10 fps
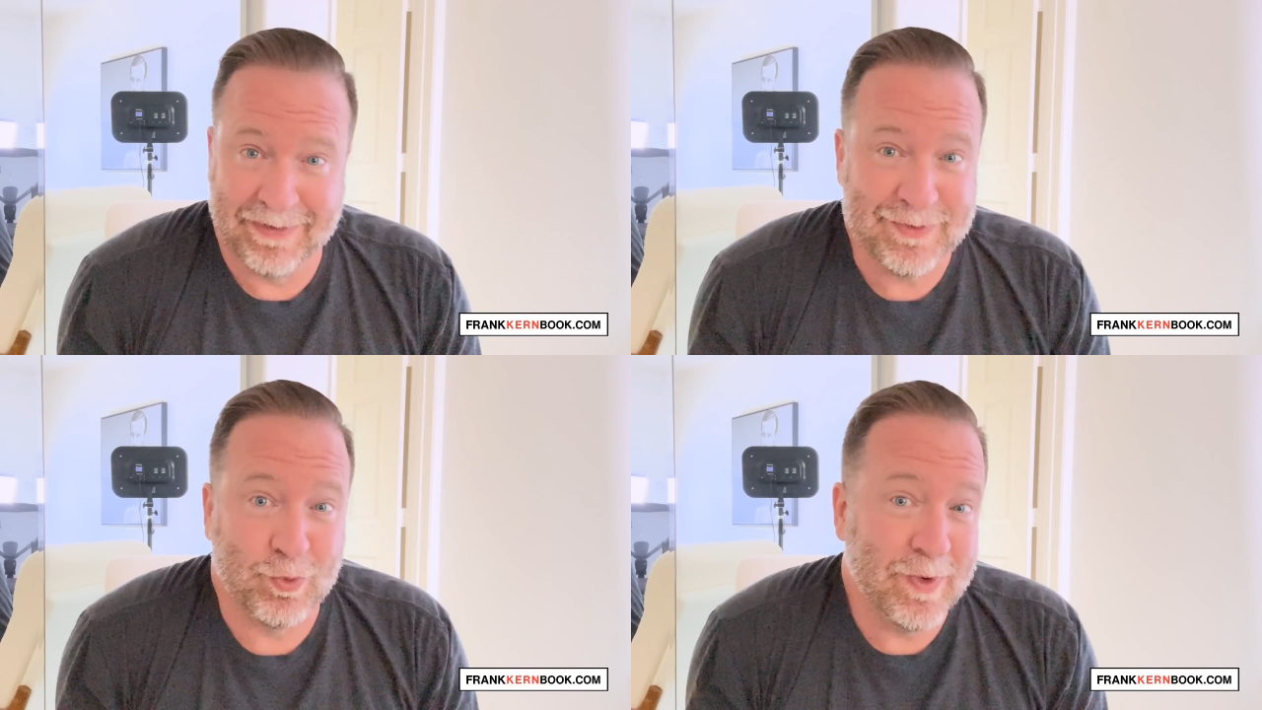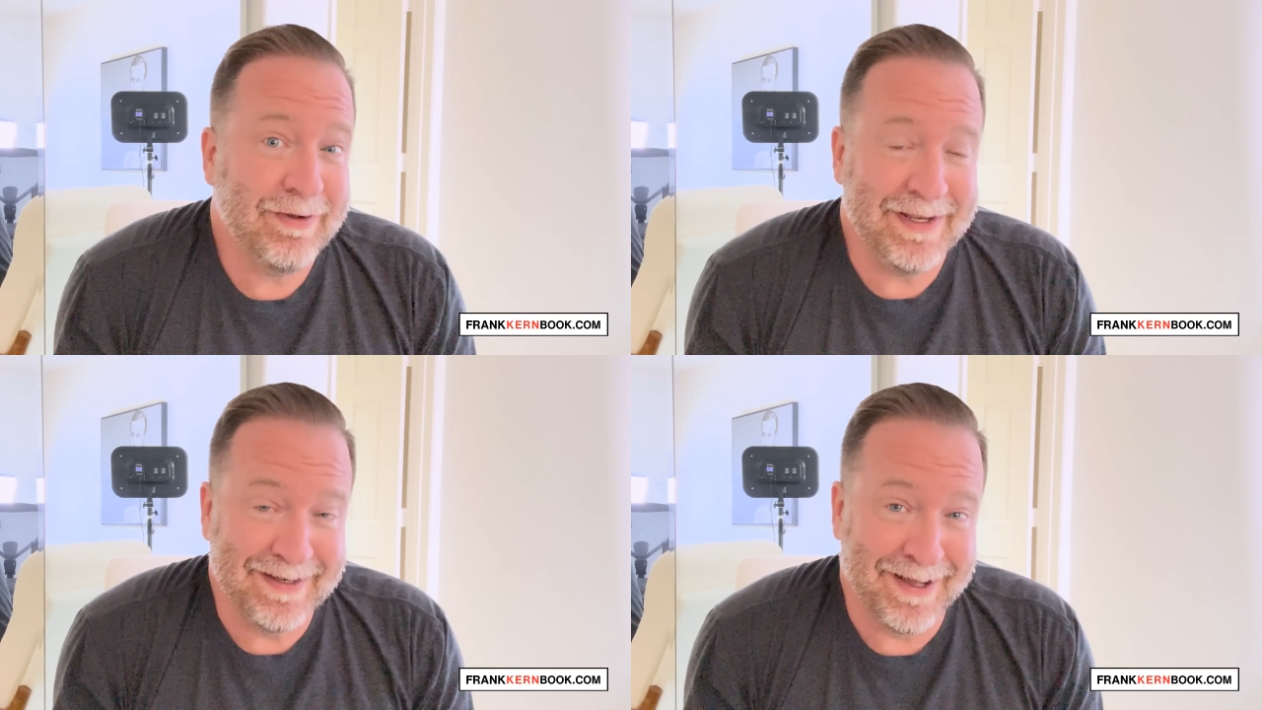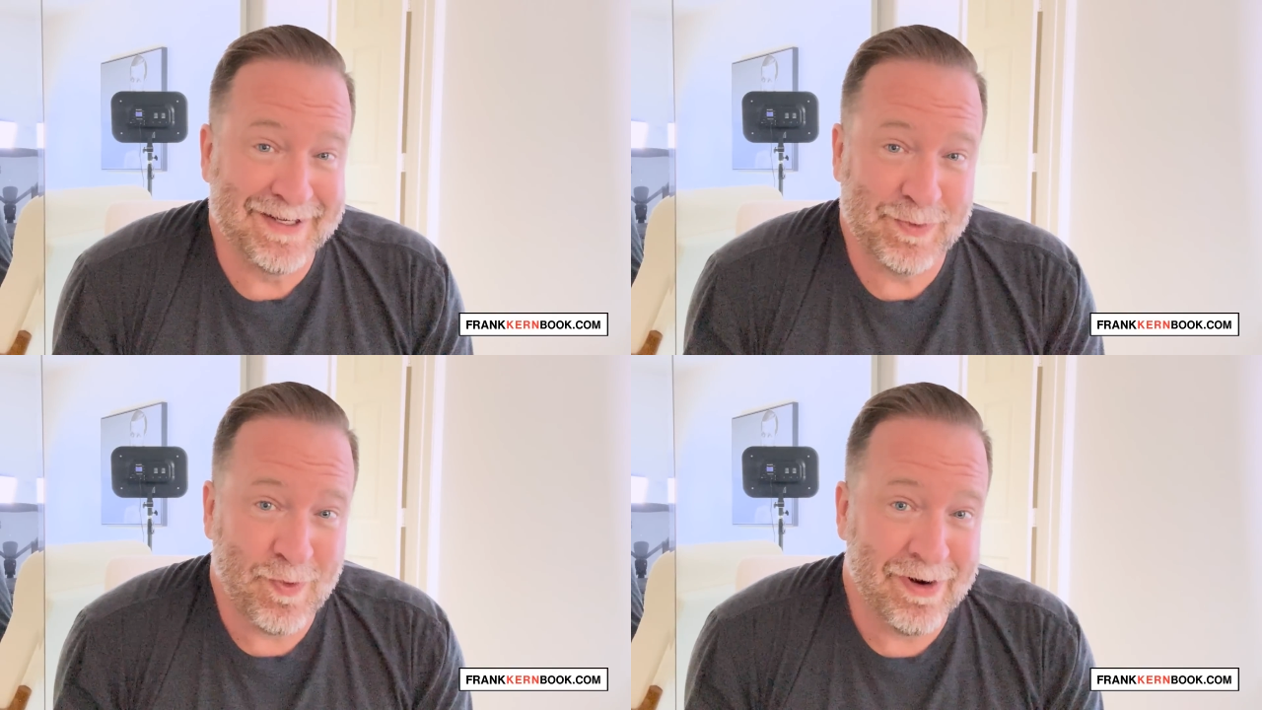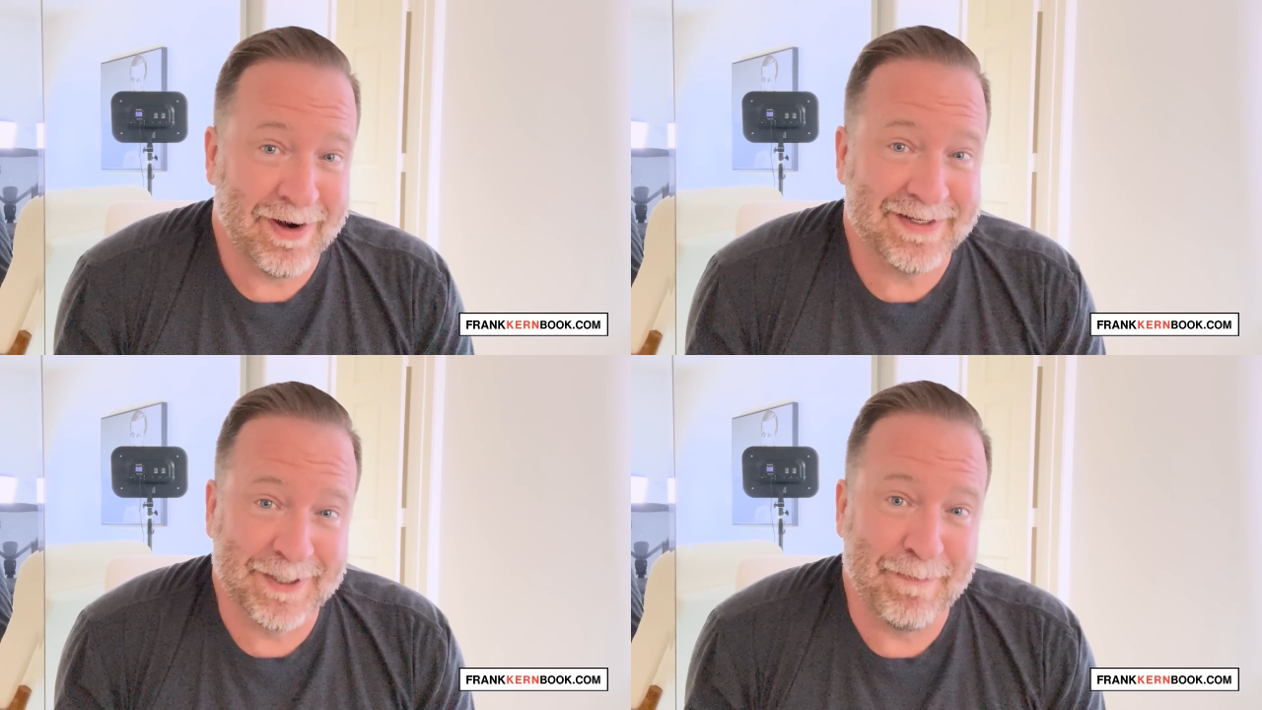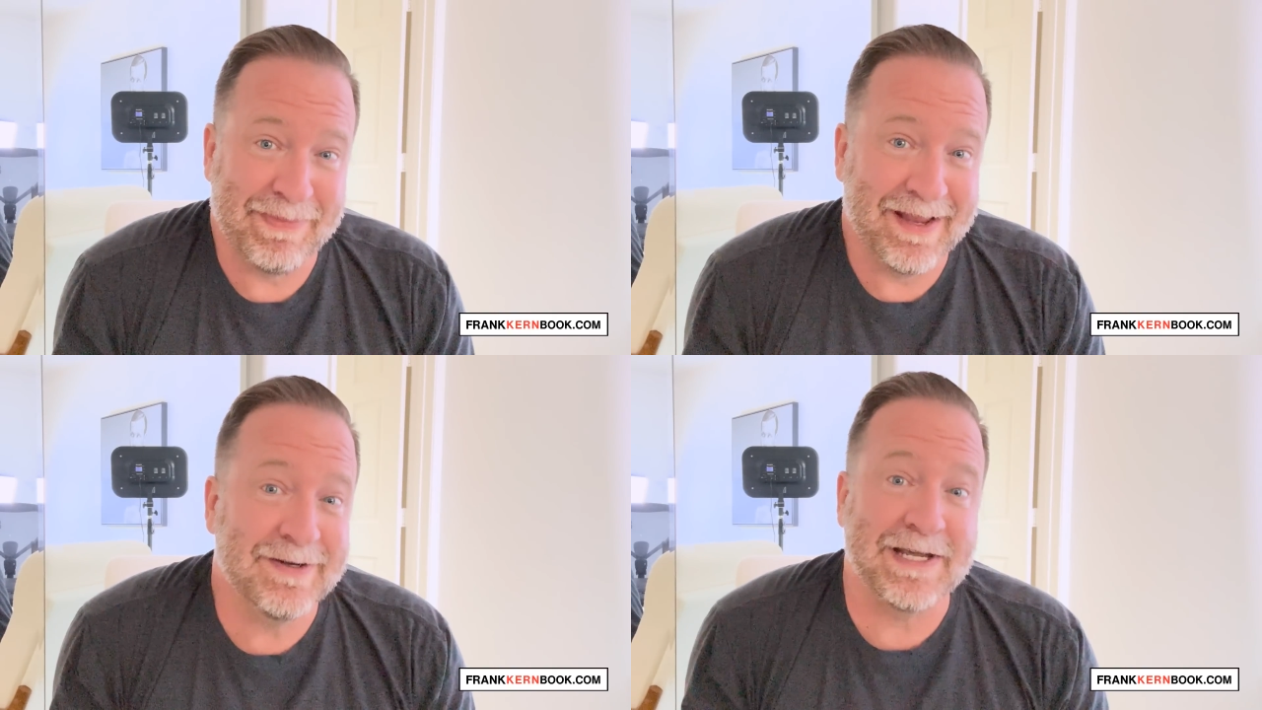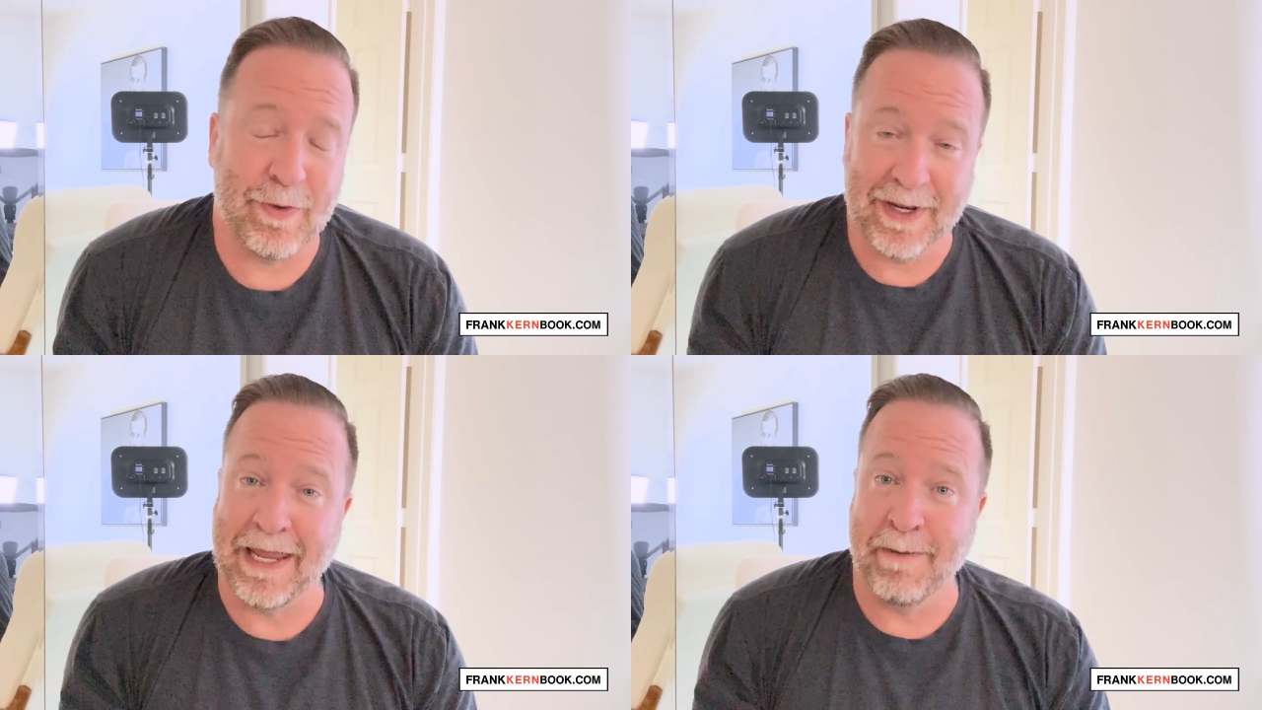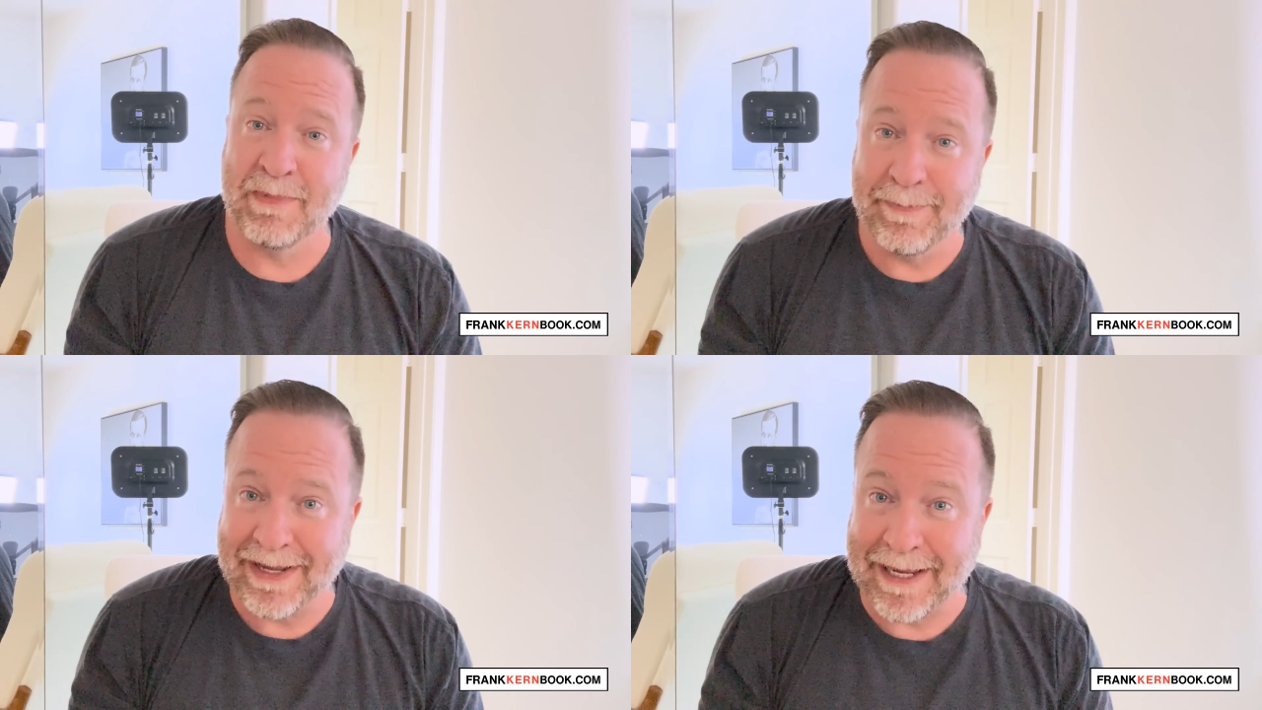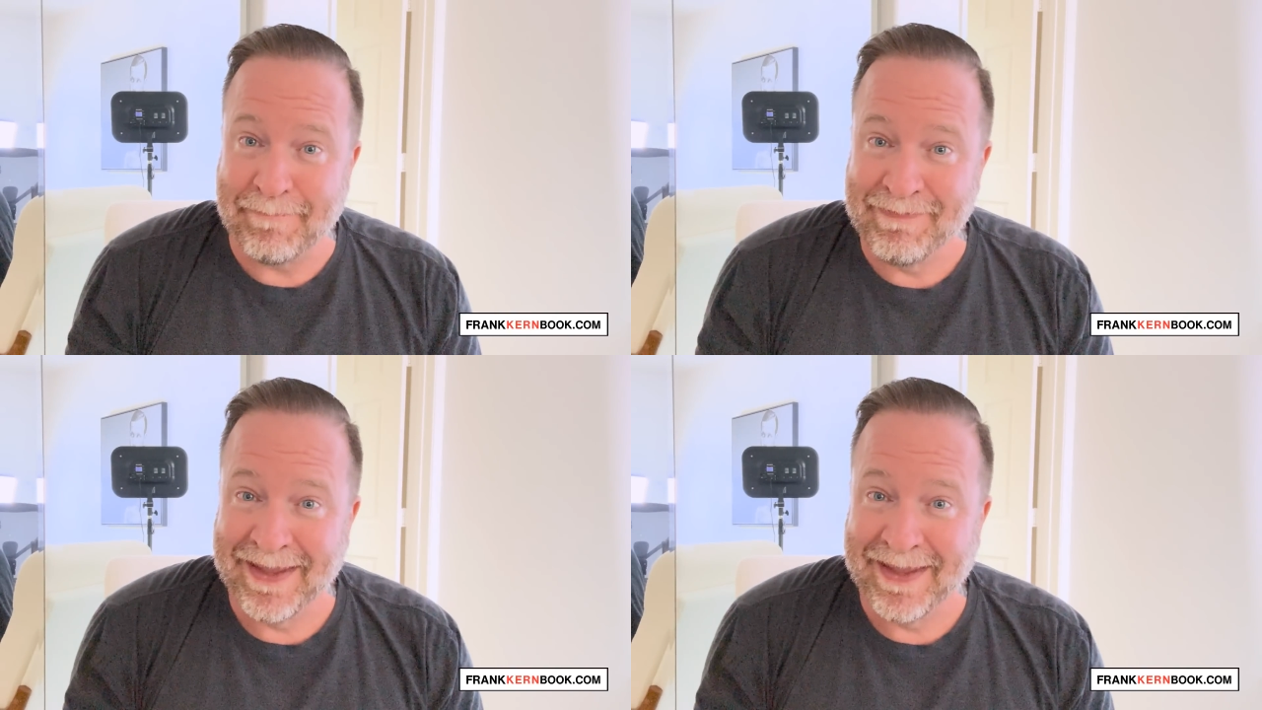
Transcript: this really does work. So here's how it came to be.